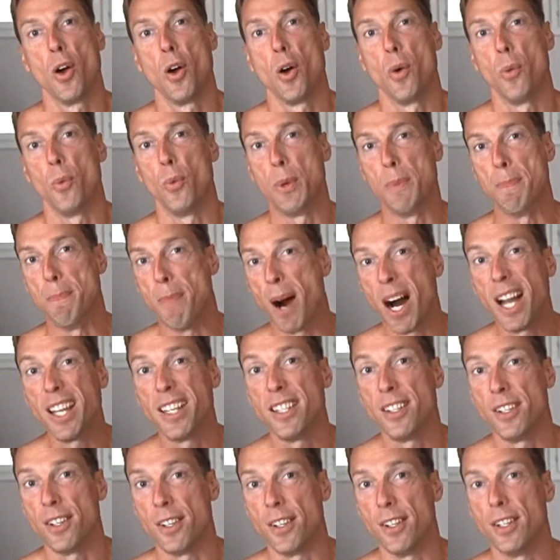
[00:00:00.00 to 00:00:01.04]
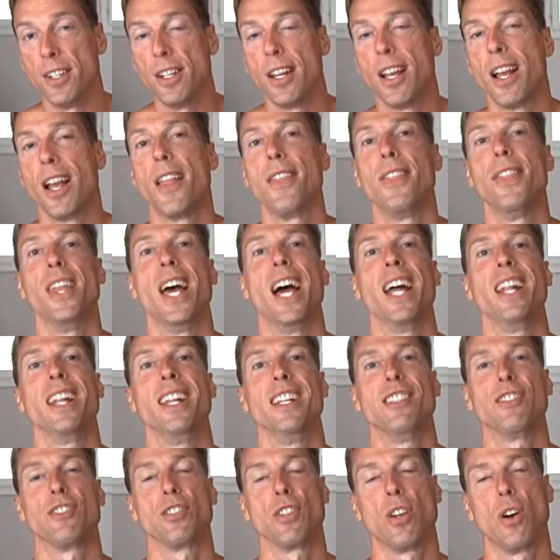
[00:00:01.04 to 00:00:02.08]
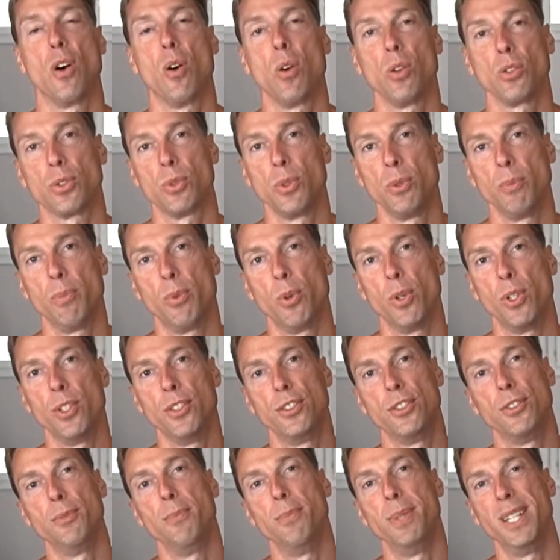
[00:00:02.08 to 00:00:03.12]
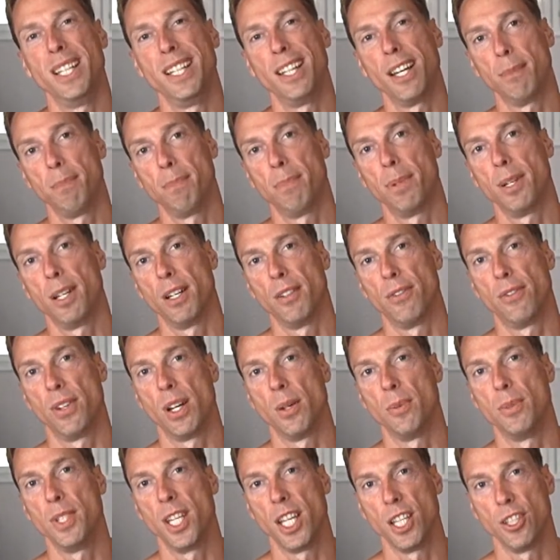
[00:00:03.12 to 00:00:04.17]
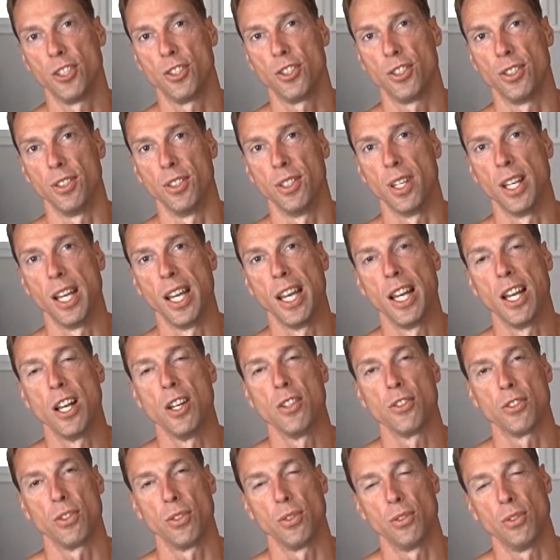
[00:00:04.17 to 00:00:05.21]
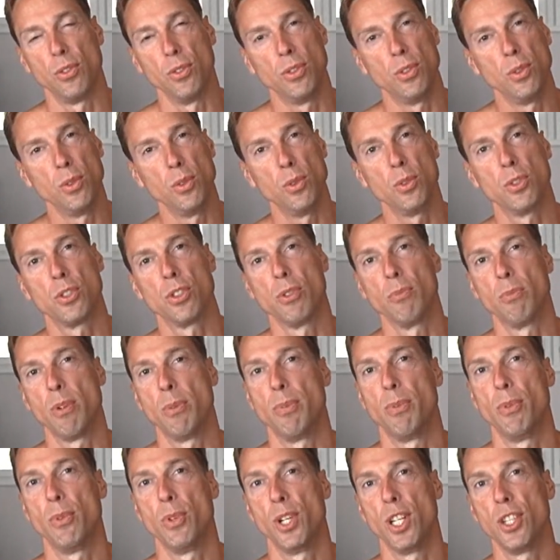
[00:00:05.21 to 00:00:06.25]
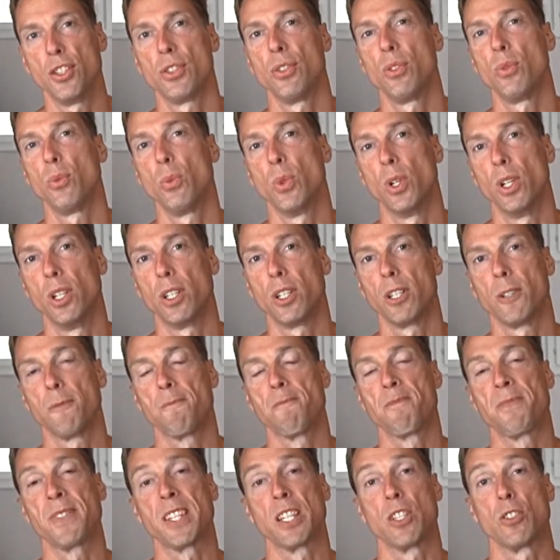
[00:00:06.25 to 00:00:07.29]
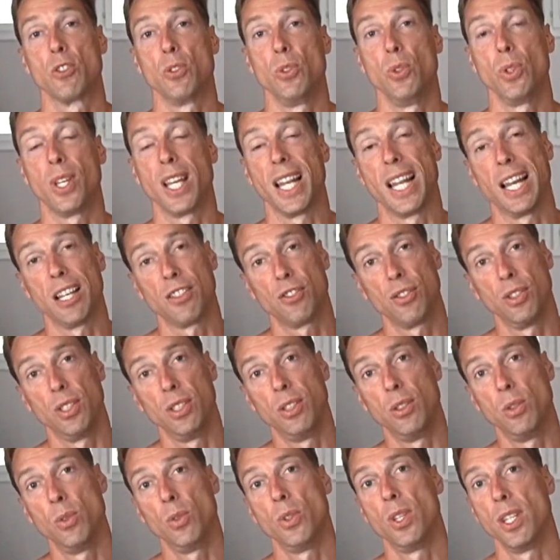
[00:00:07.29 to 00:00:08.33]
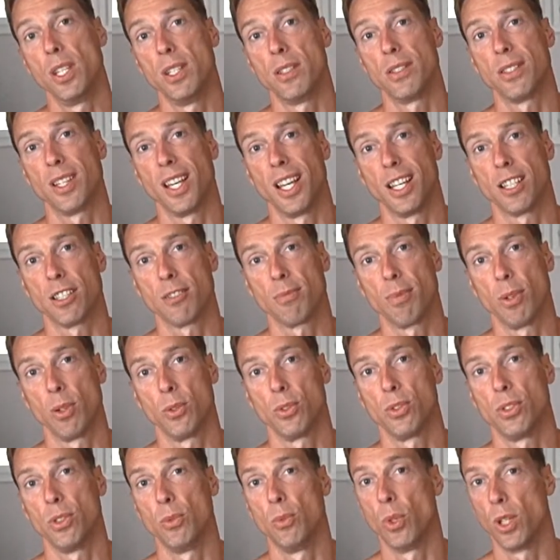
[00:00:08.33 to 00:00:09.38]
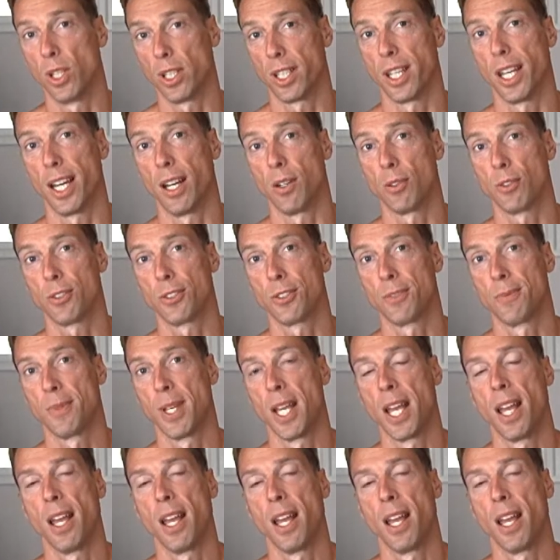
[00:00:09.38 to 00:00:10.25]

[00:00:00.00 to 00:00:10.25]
reminder that it's also important to build up a foundation, so to do some preparational work so you can actually do these explosive workouts.